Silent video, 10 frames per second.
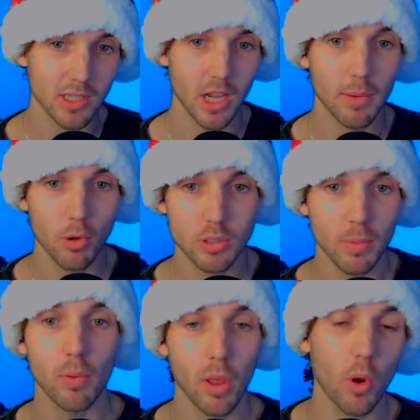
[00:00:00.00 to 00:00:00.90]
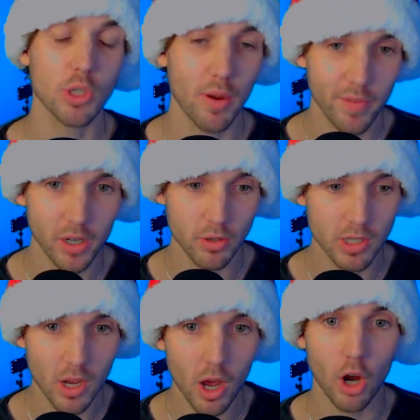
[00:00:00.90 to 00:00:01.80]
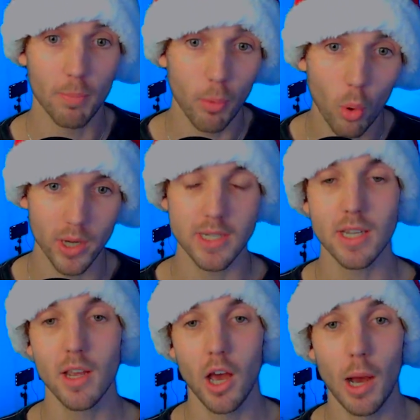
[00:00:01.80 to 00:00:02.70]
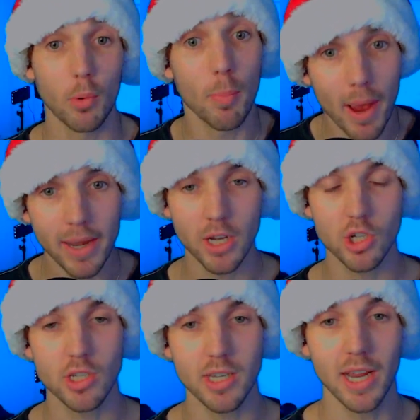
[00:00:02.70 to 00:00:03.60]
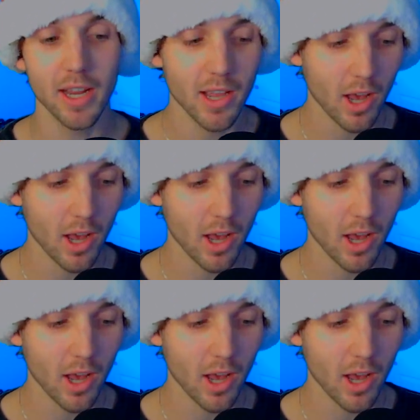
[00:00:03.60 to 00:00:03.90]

a son, most people that watch my videos are boys, um, or men I should say,